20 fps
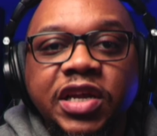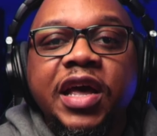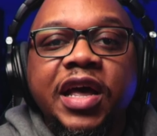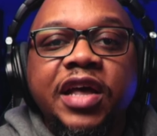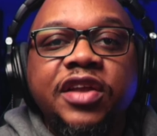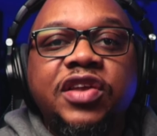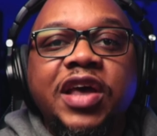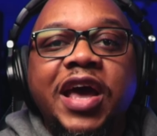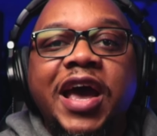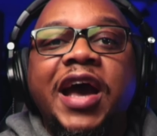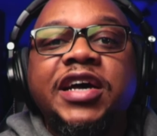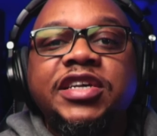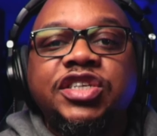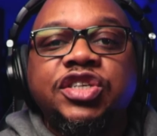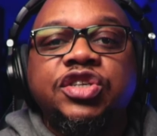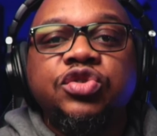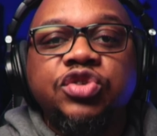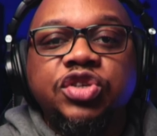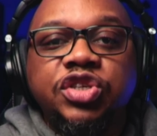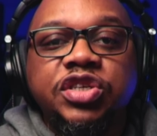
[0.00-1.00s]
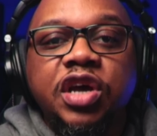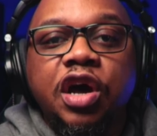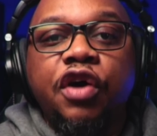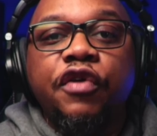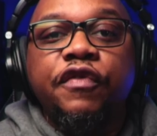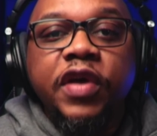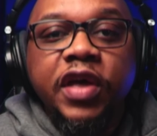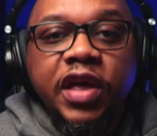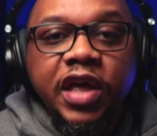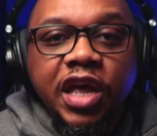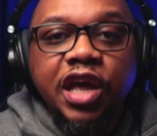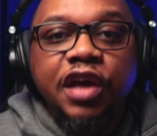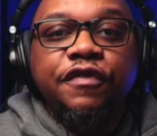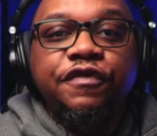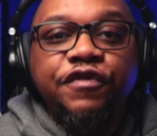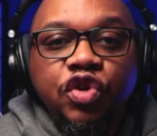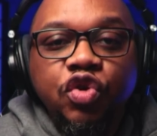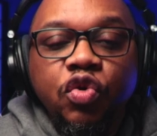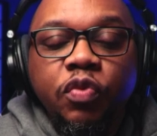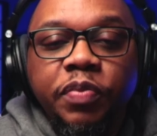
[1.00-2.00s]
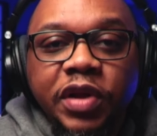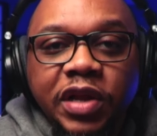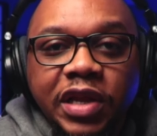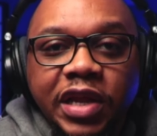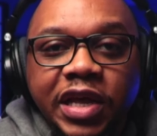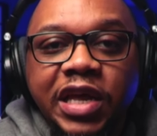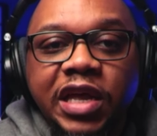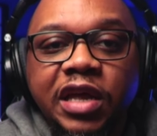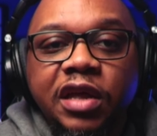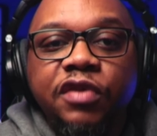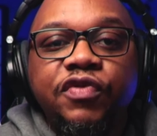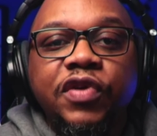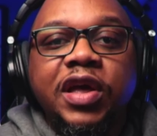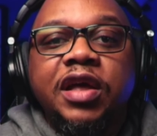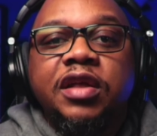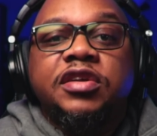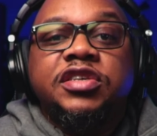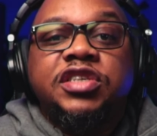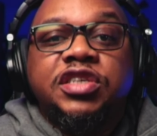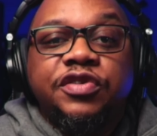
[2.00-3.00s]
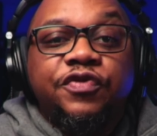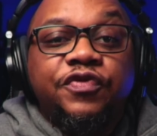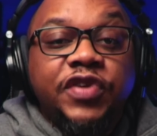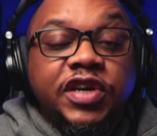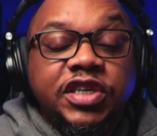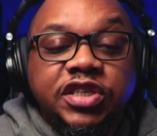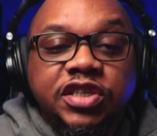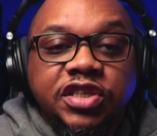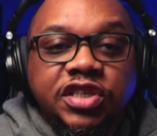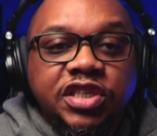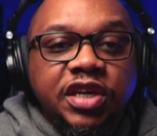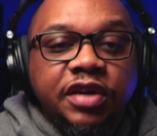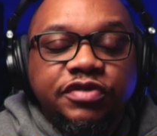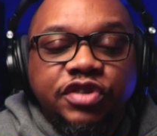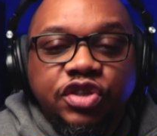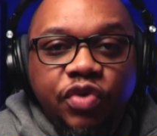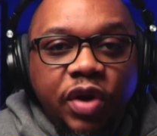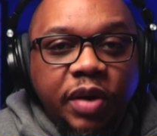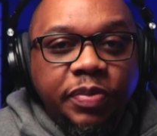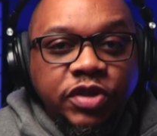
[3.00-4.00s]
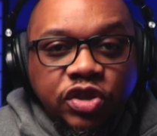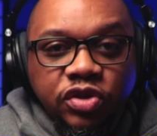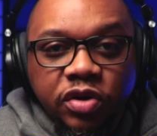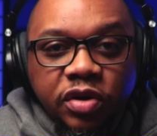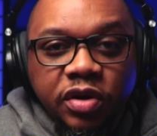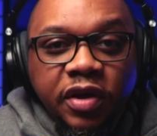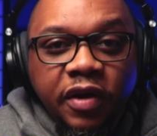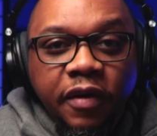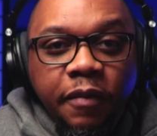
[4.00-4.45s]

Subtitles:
and to ask yourself if you believe in the sufficiency of Scripture.